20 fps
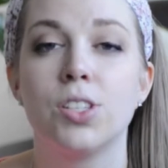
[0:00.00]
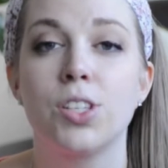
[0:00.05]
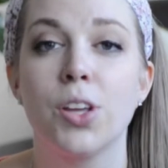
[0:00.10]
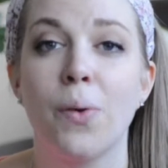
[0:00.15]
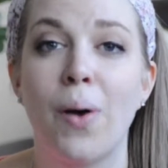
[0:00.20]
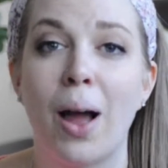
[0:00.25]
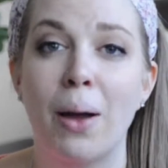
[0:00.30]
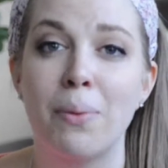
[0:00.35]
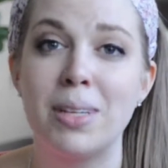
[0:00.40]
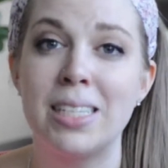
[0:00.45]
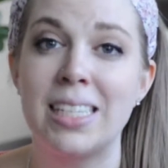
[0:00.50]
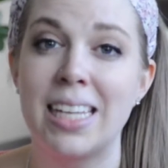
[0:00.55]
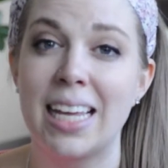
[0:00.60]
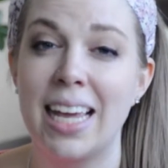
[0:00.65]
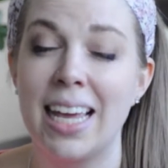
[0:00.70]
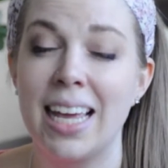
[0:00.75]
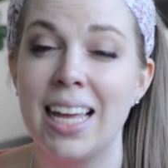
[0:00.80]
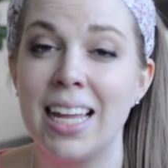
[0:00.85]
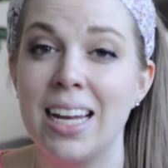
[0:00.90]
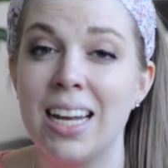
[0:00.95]
So I was
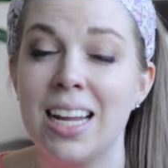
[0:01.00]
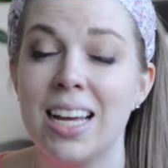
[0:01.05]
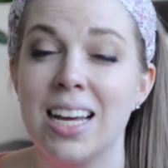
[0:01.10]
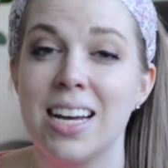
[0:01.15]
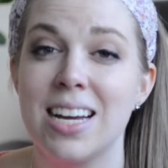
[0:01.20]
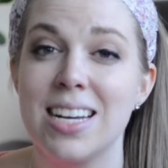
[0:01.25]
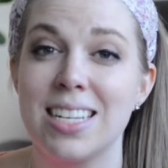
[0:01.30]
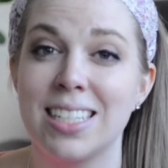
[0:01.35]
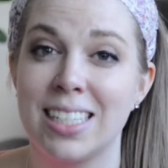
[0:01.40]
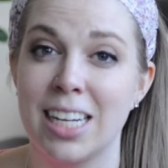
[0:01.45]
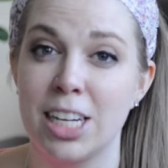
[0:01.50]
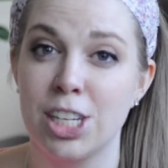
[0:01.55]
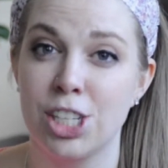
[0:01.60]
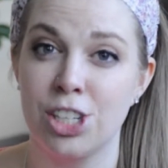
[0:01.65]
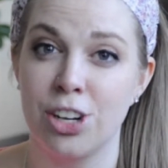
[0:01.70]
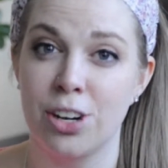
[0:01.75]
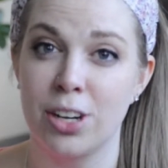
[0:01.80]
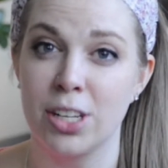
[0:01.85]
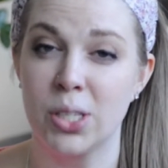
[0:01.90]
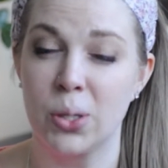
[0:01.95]
in a
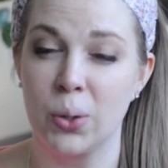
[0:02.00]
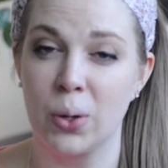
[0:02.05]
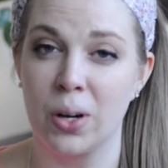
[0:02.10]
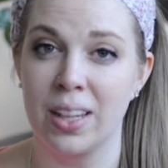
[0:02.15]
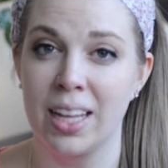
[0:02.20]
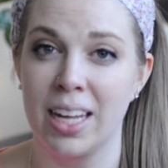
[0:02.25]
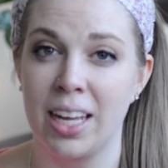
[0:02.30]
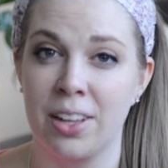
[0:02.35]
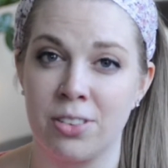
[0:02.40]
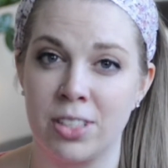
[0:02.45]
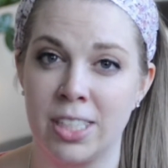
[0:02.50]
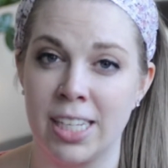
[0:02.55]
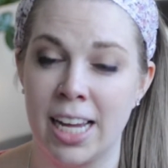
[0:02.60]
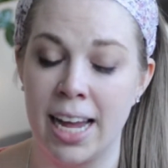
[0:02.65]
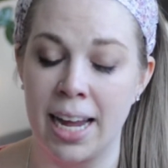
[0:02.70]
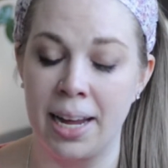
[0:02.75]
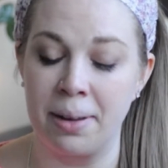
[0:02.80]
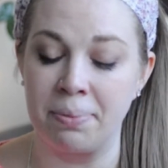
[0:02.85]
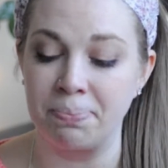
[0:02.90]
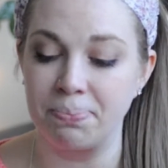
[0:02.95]
stationery store the other
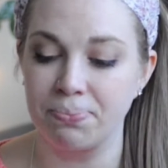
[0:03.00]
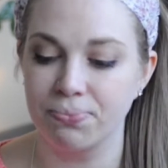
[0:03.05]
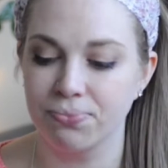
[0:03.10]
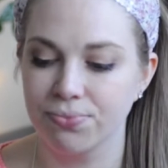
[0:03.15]
day,